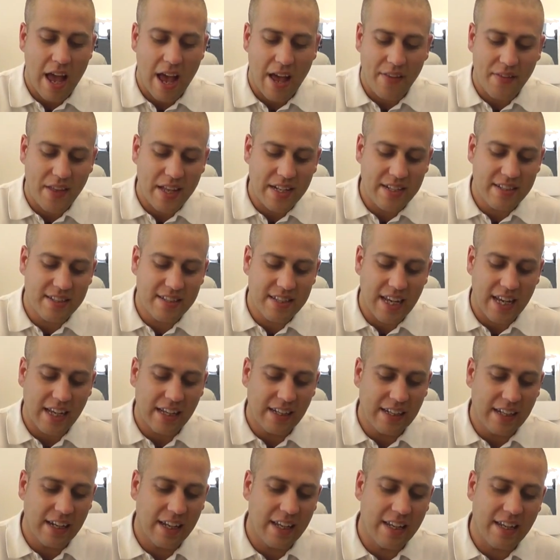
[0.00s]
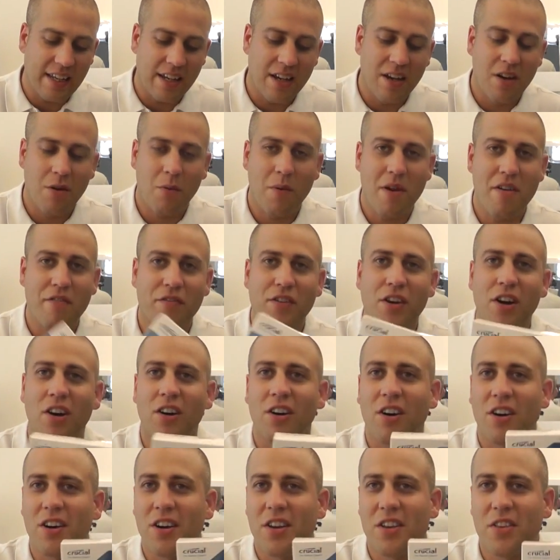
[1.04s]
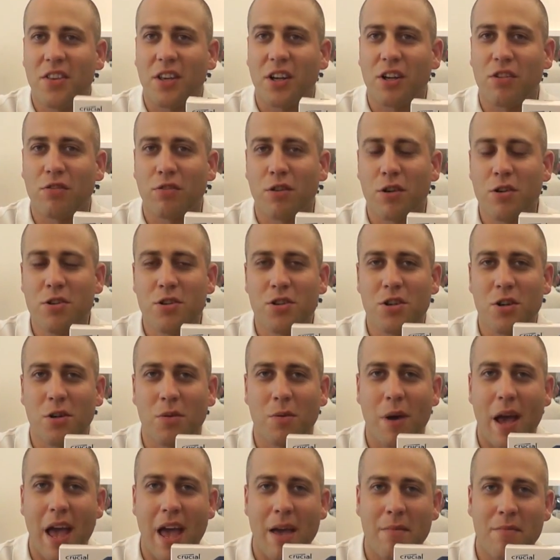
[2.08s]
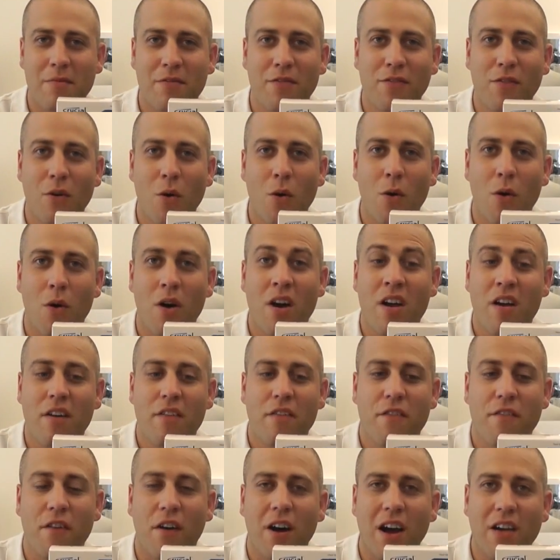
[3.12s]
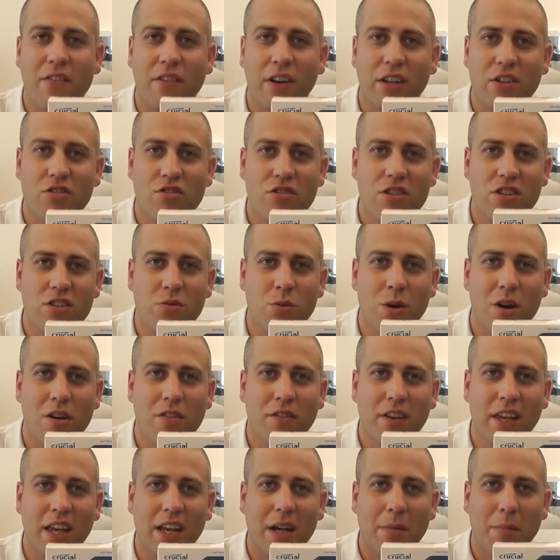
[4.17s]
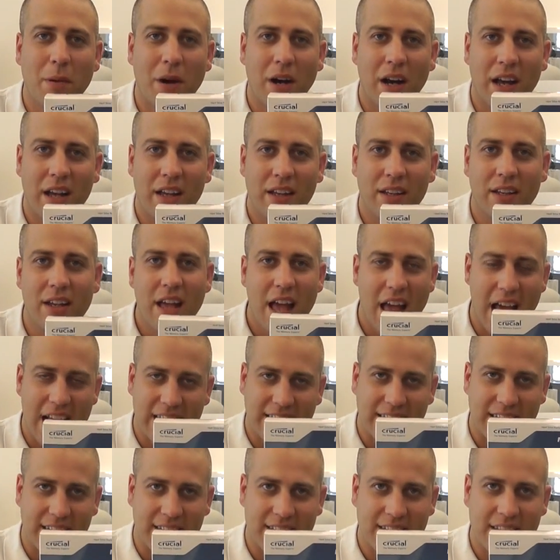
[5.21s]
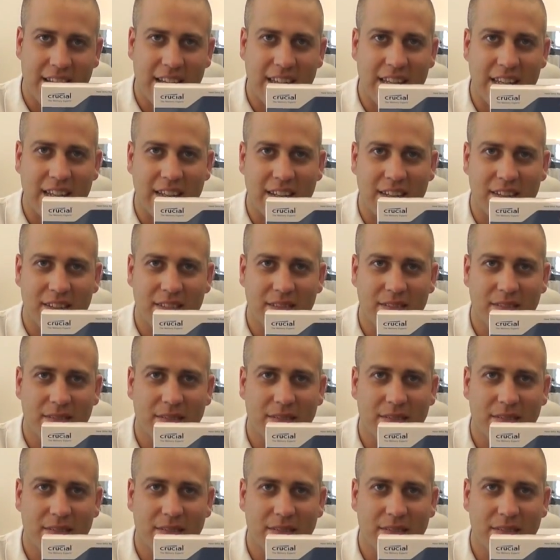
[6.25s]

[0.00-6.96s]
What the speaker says: and then secondly we have got the crucial M4 512GB SSD.